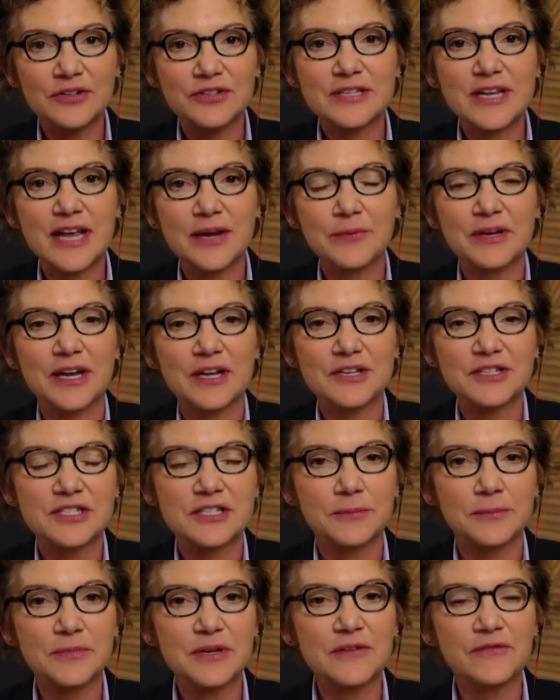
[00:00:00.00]
Today, we got
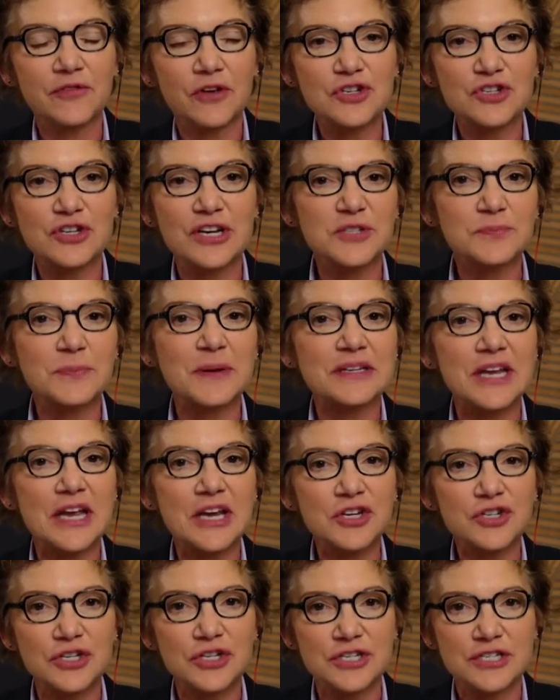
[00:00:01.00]
some inflation
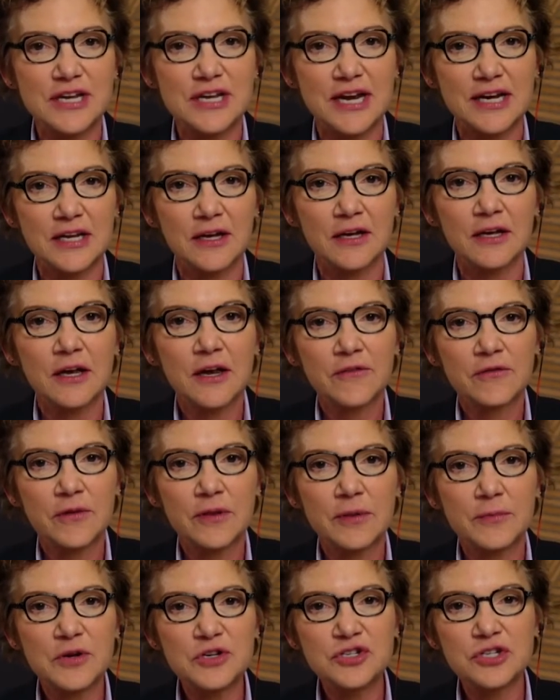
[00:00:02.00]
expectations data from
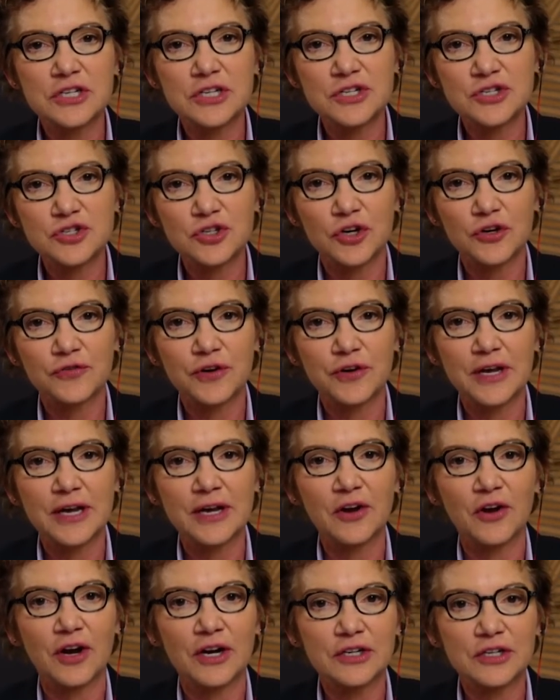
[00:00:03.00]
the Michigan
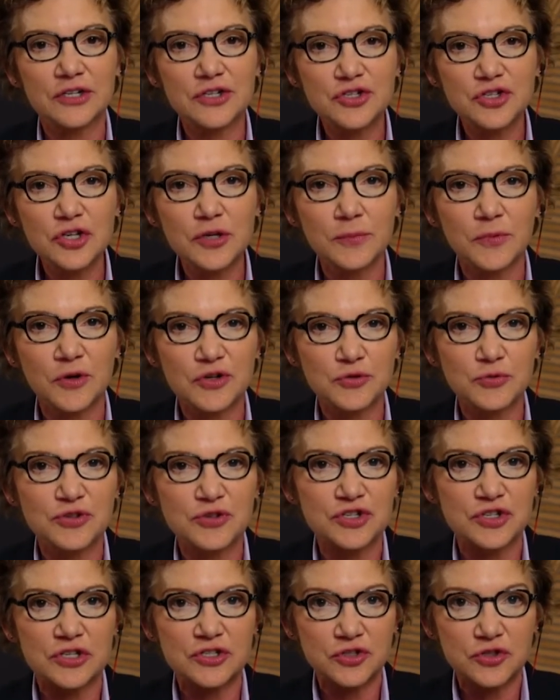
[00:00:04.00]
survey on consumers, which
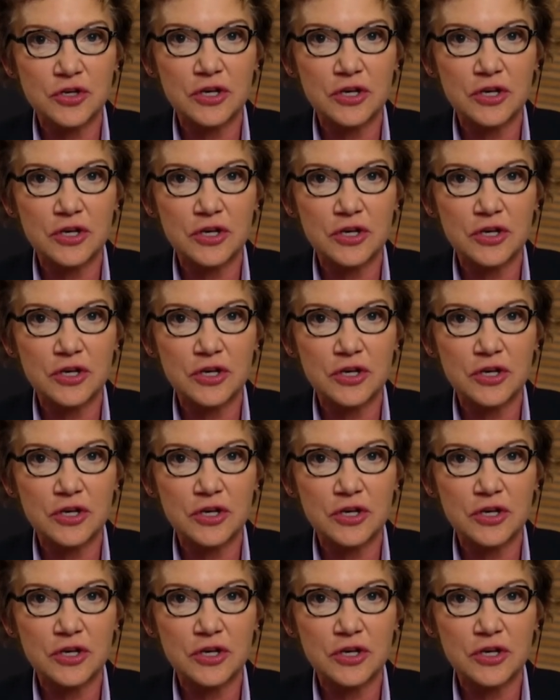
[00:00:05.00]
is a